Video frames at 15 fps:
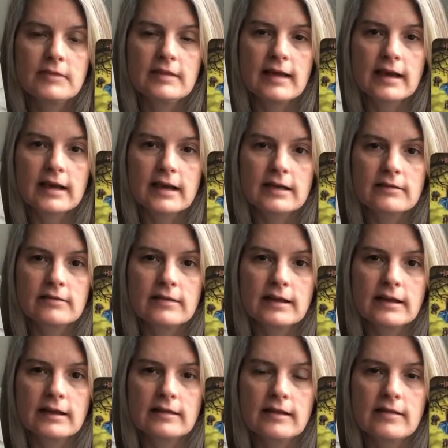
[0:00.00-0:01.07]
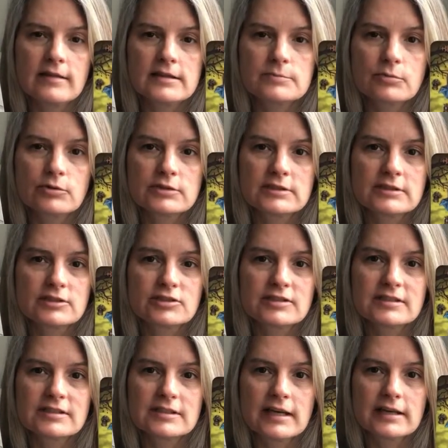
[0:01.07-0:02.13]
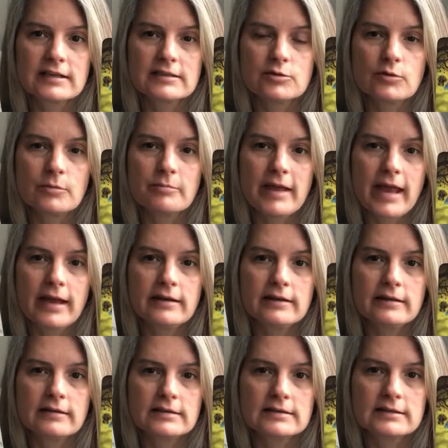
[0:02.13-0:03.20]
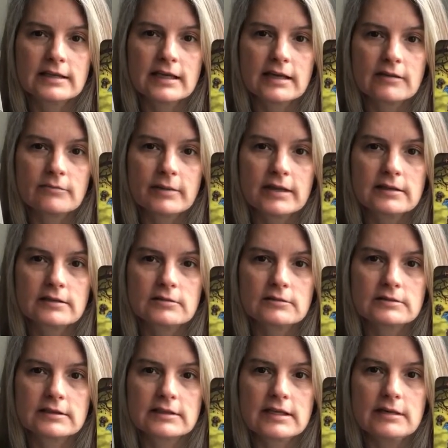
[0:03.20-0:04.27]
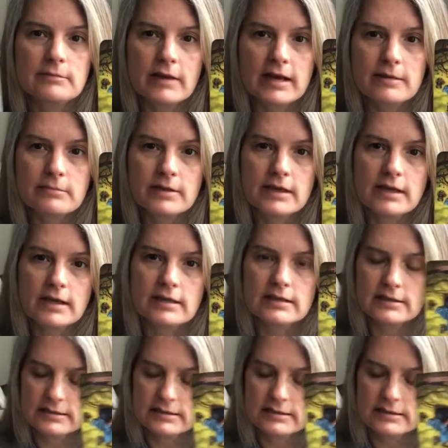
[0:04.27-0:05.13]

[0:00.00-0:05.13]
that kind of thing and this person has decided to abandon this king of pentacles then he might be in